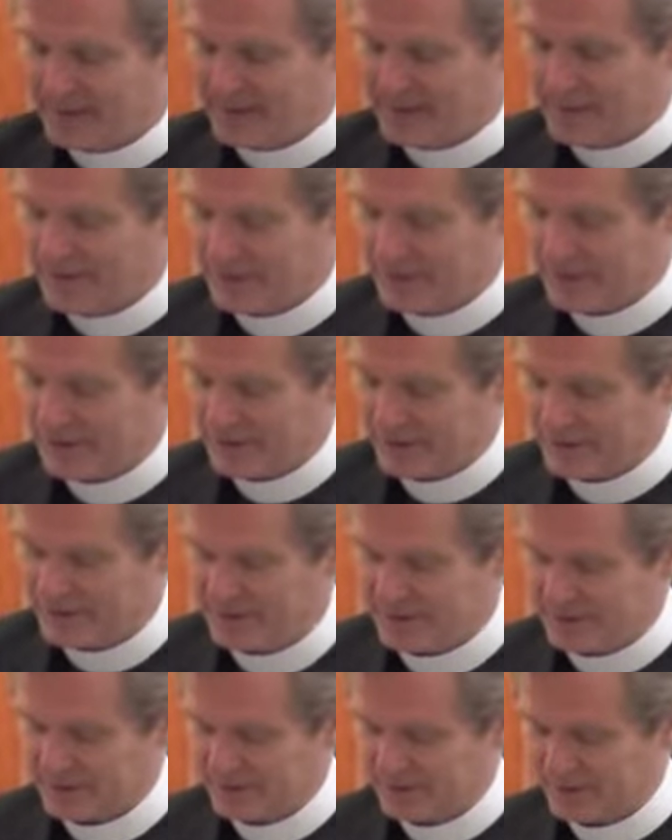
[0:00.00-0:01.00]
That very
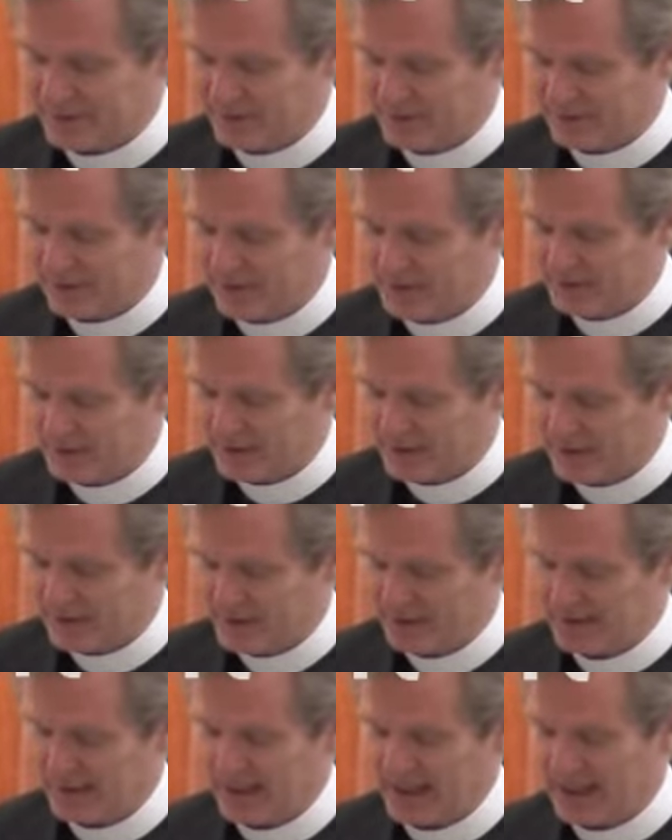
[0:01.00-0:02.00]
same
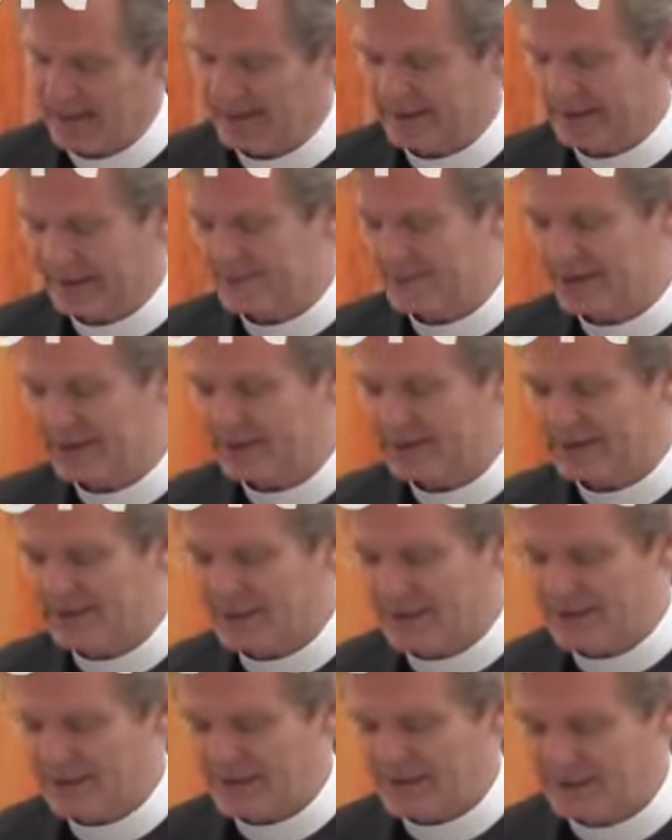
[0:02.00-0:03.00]
God at
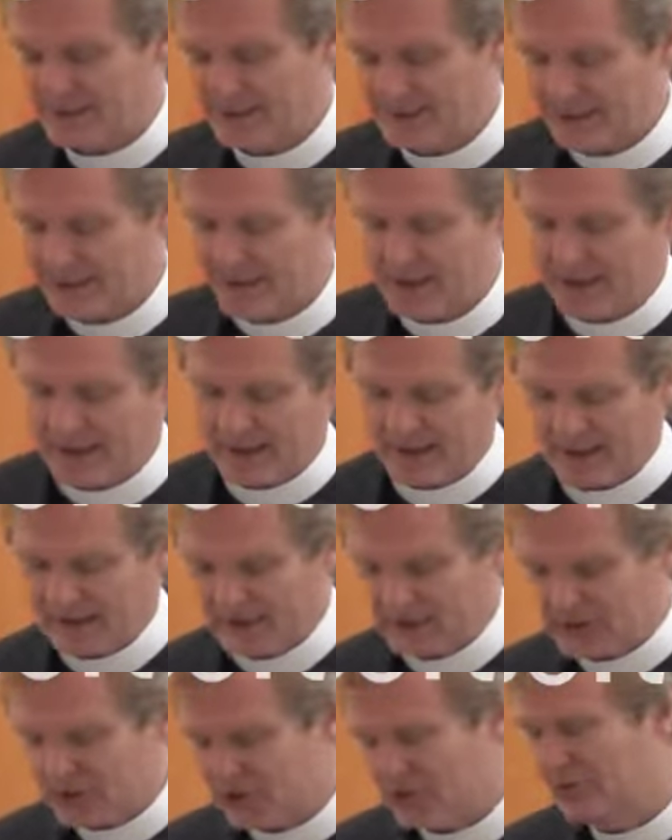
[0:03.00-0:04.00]
the end
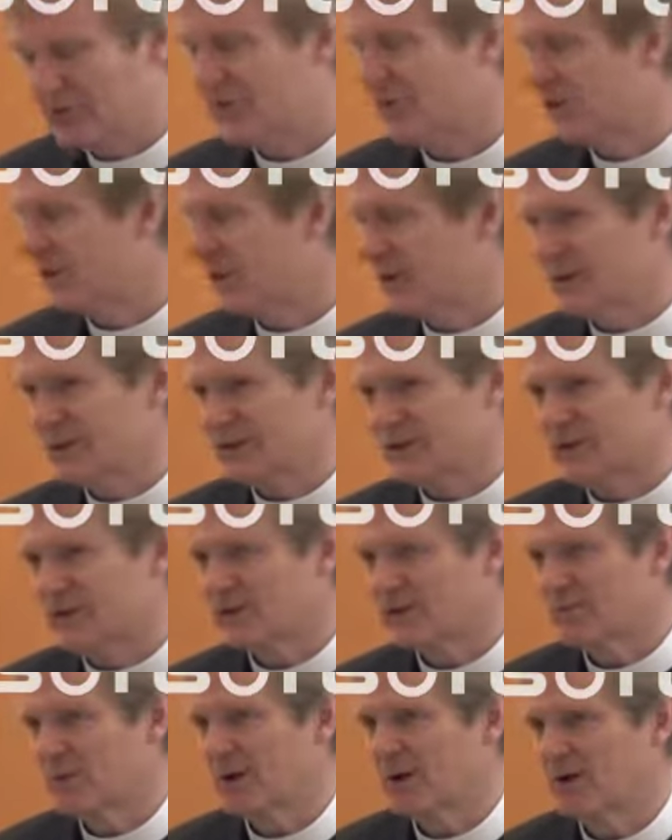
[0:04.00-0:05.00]
chooses, and this is a
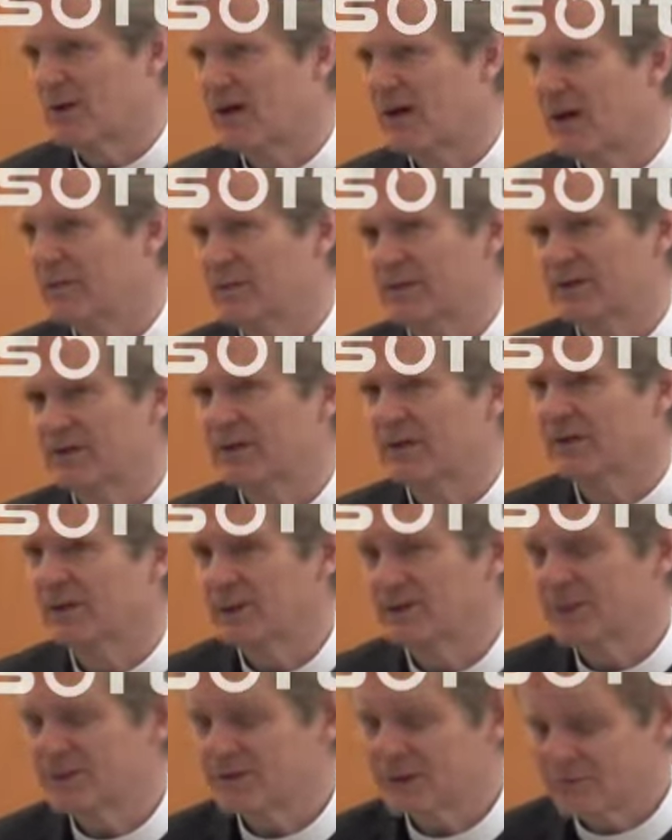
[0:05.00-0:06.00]
small line, but
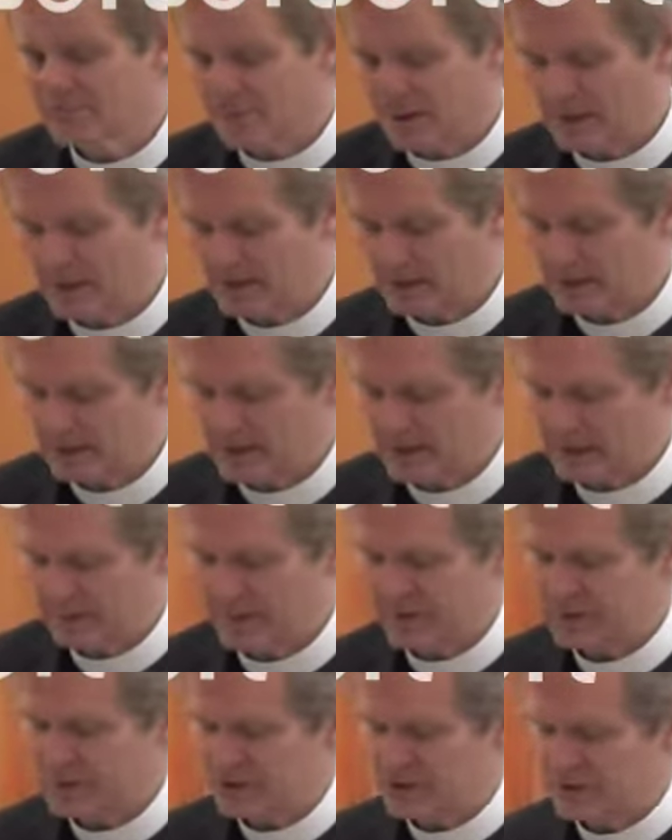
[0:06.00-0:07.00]
theologians have made a lot
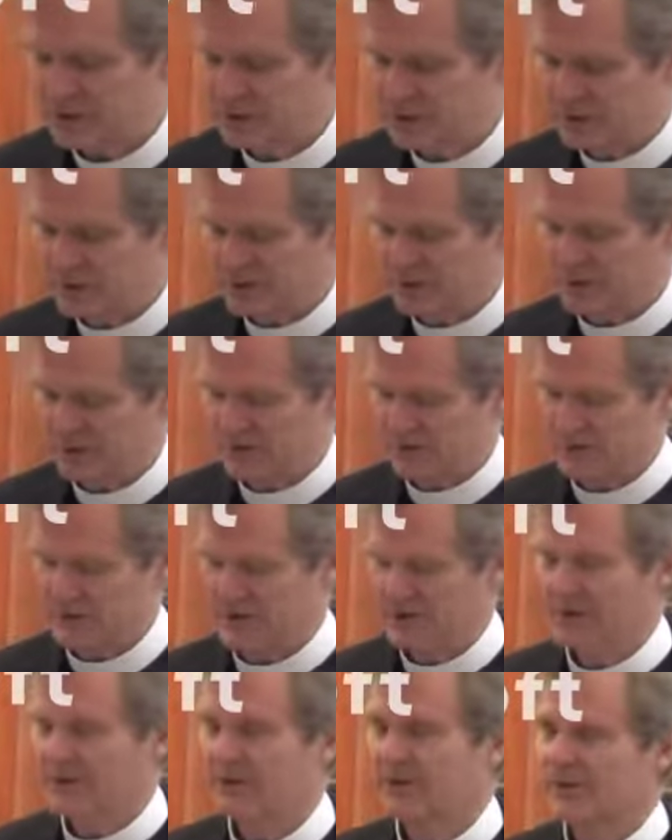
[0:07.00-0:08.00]
of it, chooses
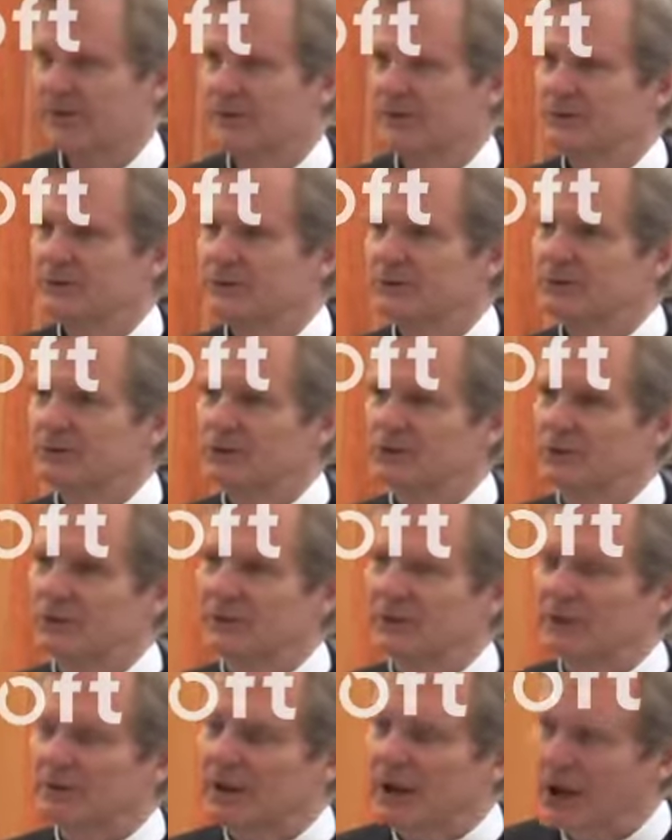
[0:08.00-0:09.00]

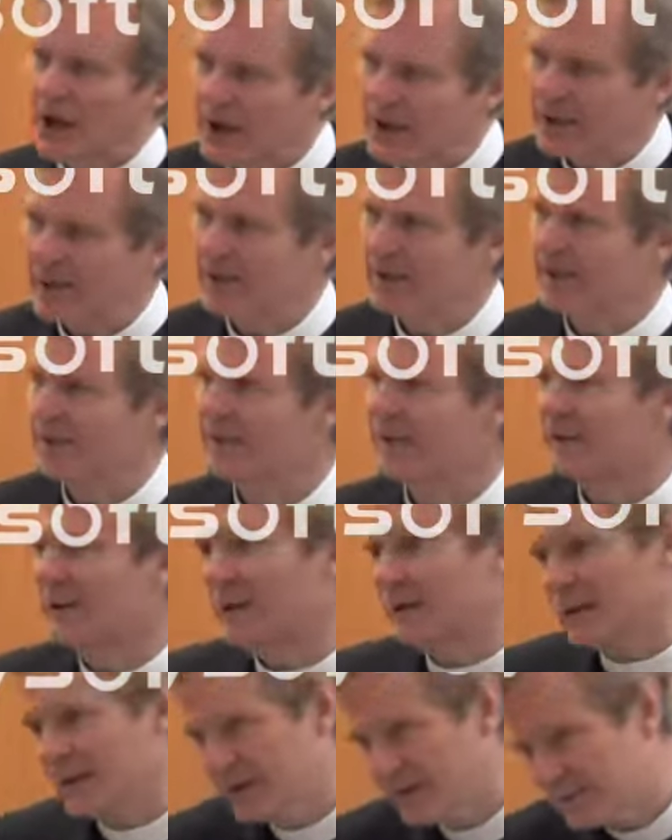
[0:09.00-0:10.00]
to, God
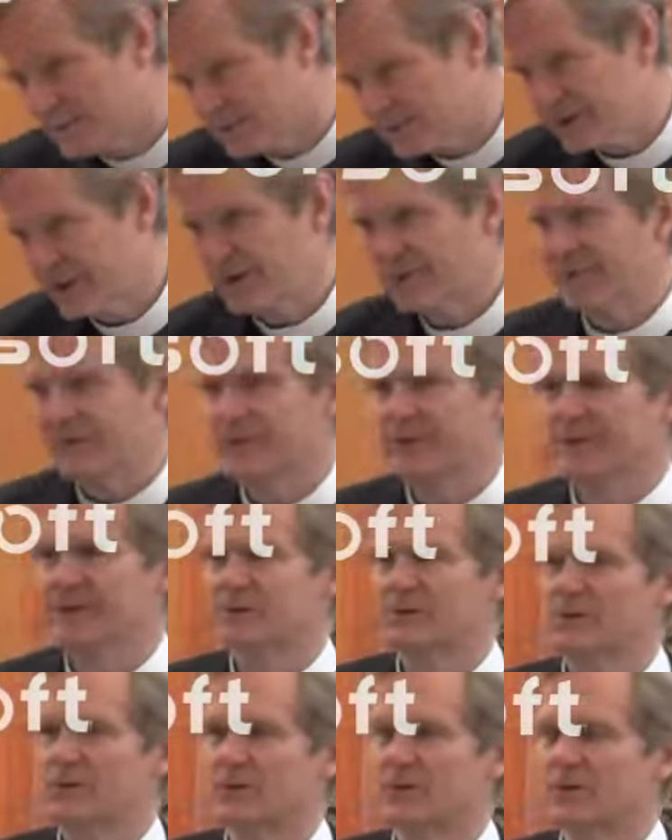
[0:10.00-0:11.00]
himself in the
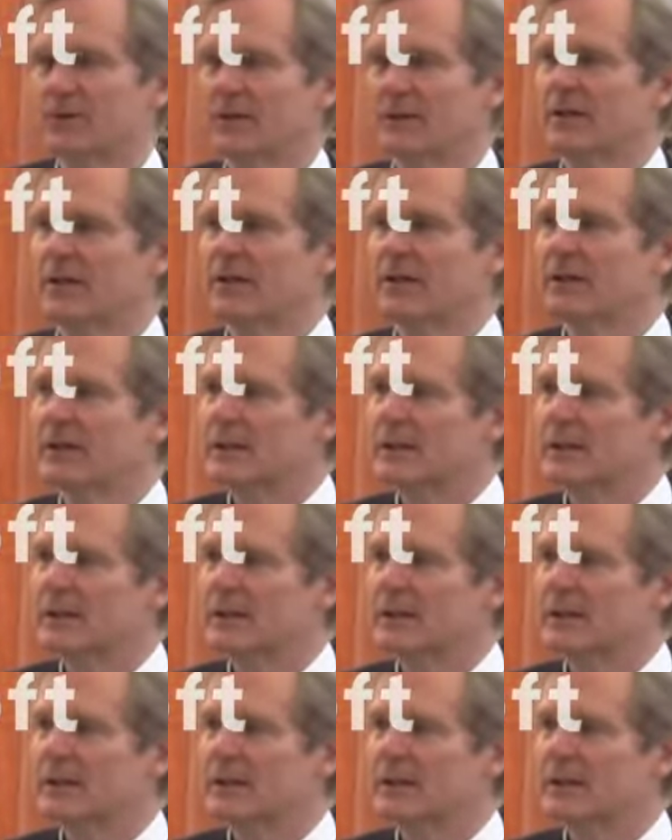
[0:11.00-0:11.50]
story,